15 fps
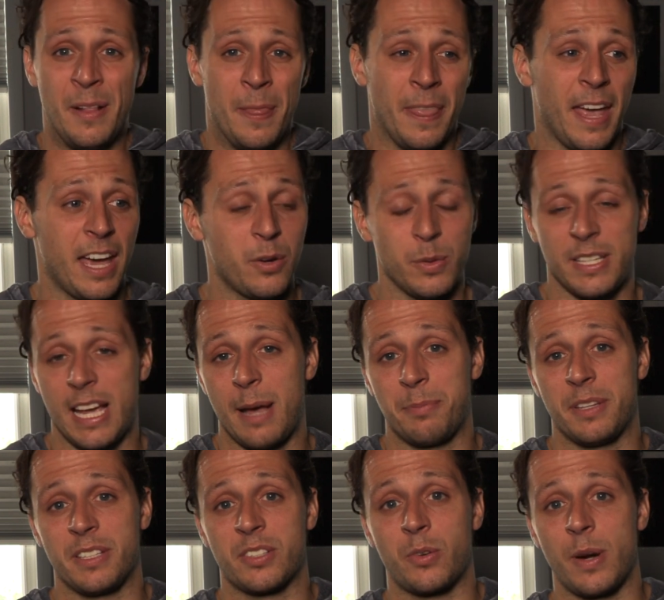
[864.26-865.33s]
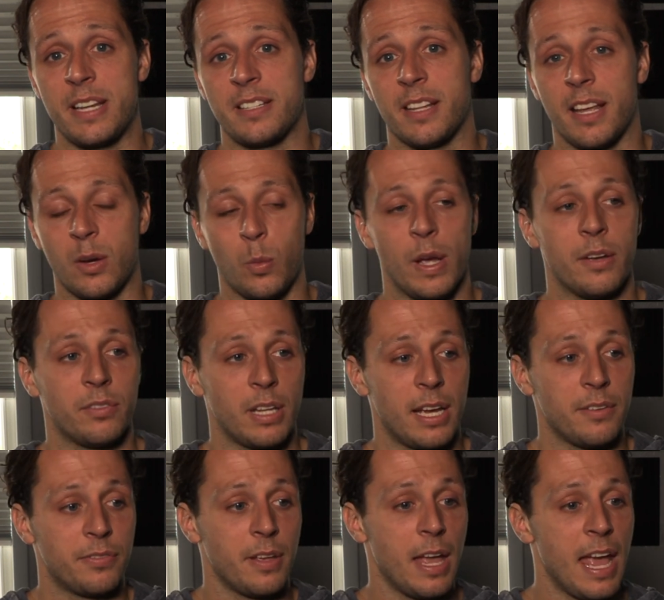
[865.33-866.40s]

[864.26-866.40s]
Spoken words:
how to adapt this crazy like way of life.